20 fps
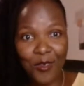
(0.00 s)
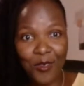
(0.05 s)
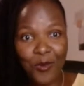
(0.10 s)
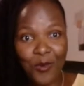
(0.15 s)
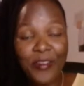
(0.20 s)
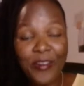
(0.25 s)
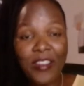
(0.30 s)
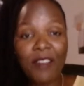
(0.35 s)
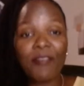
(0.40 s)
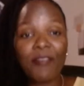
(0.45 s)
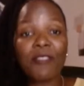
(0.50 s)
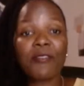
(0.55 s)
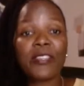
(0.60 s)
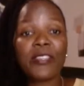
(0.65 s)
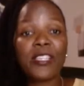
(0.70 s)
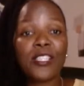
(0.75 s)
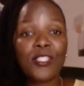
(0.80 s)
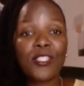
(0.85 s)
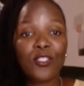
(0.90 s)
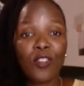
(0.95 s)
You never
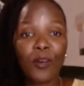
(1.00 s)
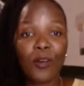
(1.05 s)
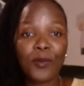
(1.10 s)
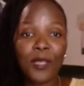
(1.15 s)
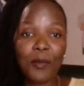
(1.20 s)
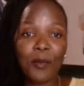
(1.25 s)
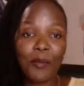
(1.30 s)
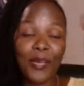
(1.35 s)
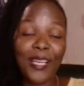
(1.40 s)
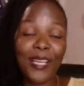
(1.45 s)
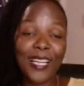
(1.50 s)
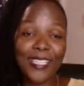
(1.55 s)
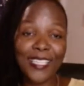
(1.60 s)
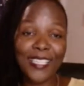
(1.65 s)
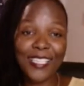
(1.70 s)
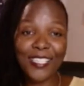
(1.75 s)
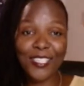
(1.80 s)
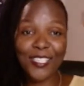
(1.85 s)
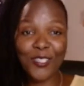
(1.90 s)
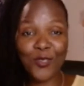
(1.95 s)
really stopped and paid
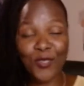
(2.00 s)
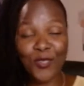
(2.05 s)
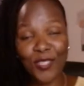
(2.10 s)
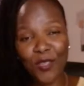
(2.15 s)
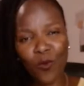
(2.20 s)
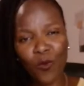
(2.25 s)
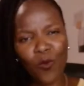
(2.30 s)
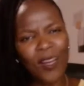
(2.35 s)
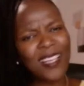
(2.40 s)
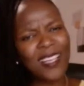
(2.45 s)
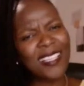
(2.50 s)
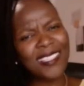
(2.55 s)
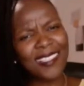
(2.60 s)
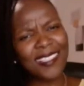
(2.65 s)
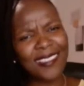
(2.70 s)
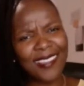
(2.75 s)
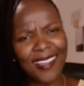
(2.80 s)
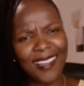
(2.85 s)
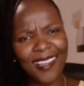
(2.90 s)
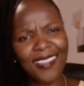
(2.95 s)
attention to say, what is
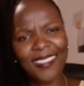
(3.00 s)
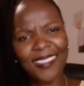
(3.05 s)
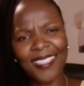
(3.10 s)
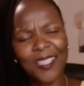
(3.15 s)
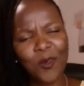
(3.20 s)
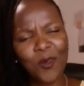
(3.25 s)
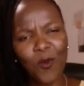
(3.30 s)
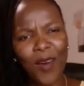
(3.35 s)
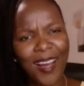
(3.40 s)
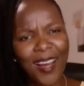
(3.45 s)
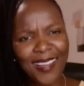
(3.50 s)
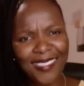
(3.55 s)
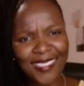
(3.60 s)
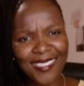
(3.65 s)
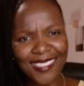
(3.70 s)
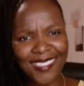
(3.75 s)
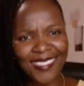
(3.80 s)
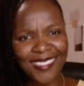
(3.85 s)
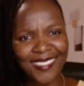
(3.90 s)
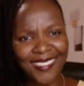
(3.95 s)
it that I really
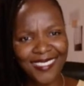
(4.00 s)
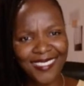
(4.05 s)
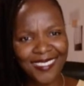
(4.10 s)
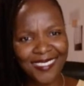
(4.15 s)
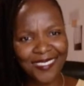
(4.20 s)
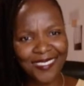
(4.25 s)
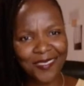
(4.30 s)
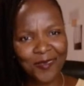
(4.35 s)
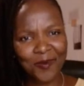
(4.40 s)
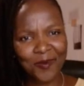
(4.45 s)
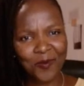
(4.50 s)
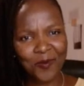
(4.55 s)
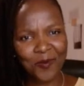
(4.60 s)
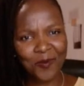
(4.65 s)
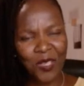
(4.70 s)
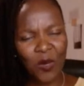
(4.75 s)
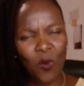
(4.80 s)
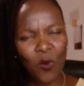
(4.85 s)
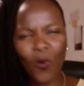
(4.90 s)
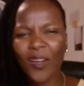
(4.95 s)
want?
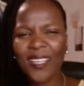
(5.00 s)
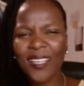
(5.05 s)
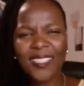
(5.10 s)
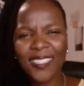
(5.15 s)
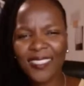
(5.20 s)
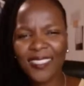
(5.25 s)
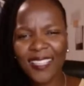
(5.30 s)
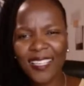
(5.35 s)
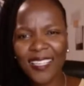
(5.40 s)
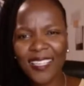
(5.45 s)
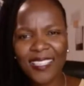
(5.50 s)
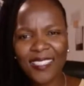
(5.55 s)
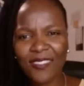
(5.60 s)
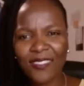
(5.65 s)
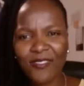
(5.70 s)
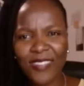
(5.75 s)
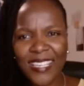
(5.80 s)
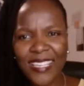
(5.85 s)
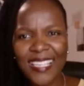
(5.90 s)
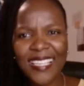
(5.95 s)
What is it that
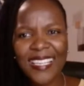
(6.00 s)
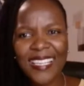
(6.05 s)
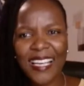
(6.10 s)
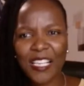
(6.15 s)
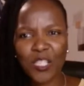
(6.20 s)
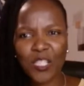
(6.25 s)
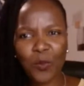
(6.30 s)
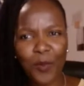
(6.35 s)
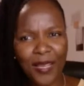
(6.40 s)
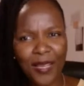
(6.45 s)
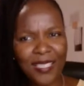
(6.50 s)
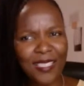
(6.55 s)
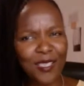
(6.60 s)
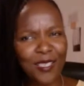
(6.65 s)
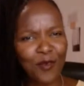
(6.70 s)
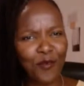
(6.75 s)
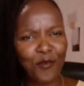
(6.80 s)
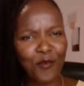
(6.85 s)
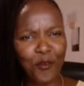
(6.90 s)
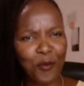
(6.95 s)
is really
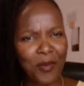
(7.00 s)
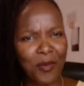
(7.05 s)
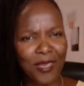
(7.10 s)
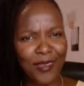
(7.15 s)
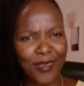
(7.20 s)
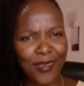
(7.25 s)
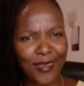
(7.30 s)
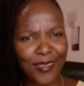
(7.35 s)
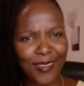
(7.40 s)
expansive for me?